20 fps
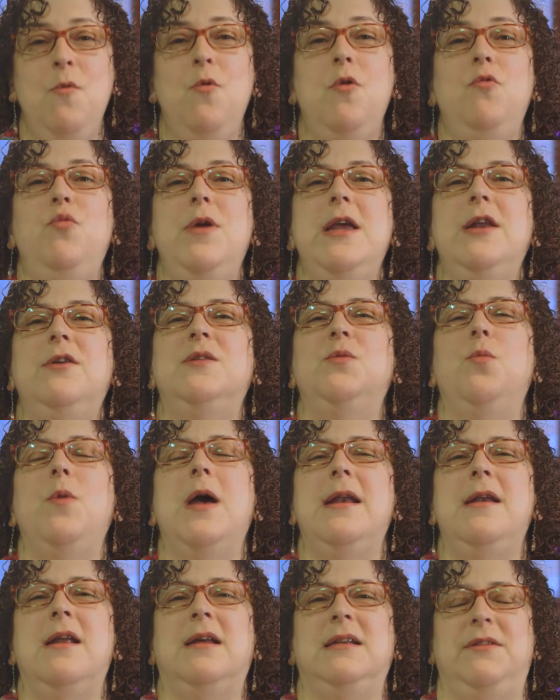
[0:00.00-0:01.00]
Well, readers
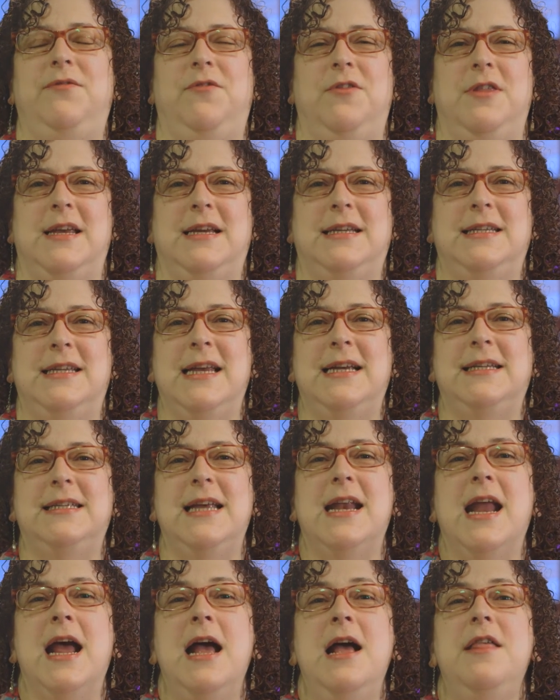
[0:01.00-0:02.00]
went nuts for this. They
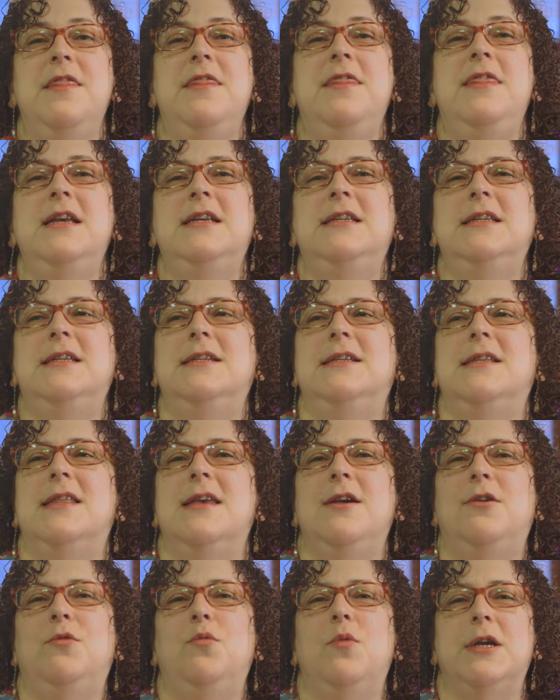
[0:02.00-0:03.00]
said, This is
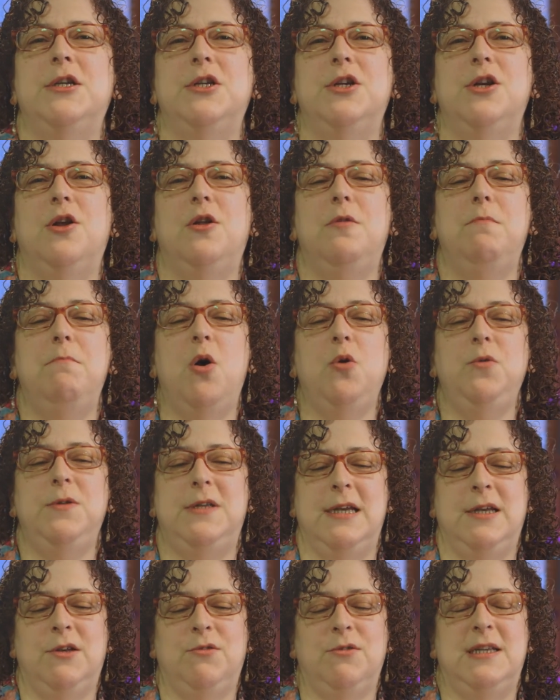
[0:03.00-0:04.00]
the original
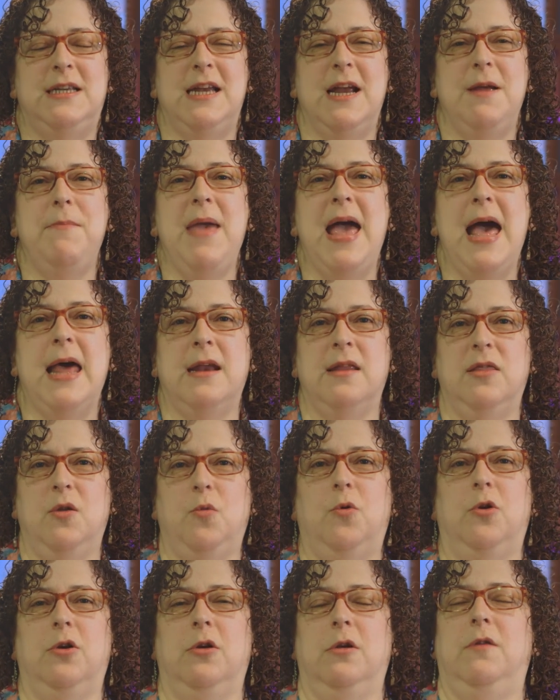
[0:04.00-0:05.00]
most interesting man in the
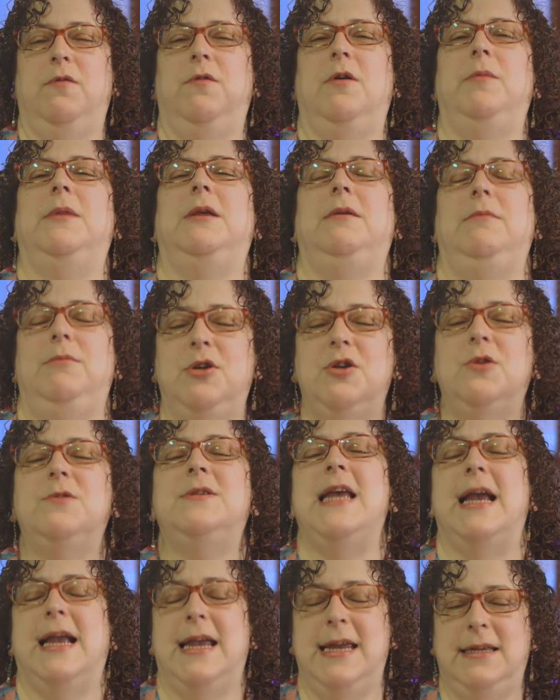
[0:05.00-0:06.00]
world from the
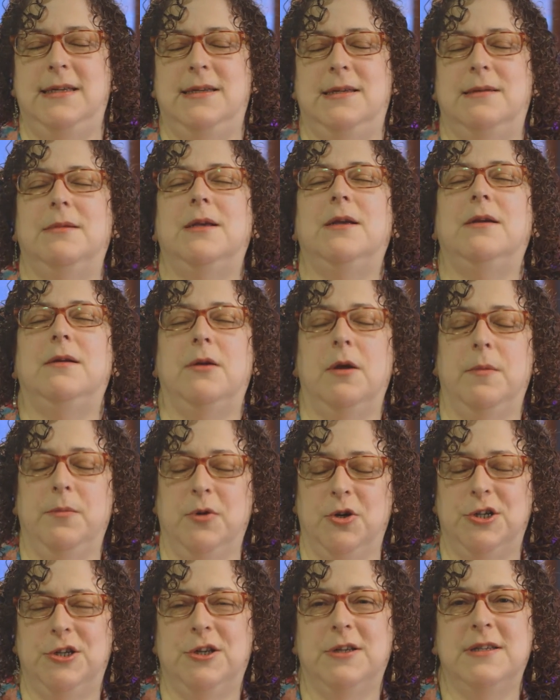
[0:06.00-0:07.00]
Dos Equis
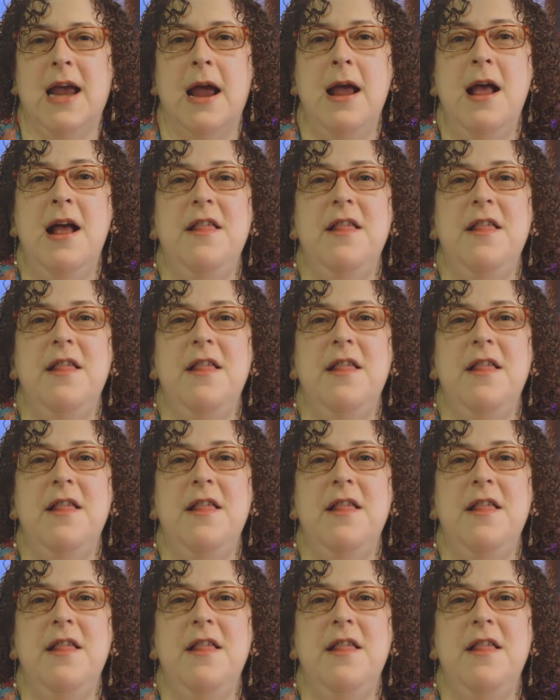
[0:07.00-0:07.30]
commercials.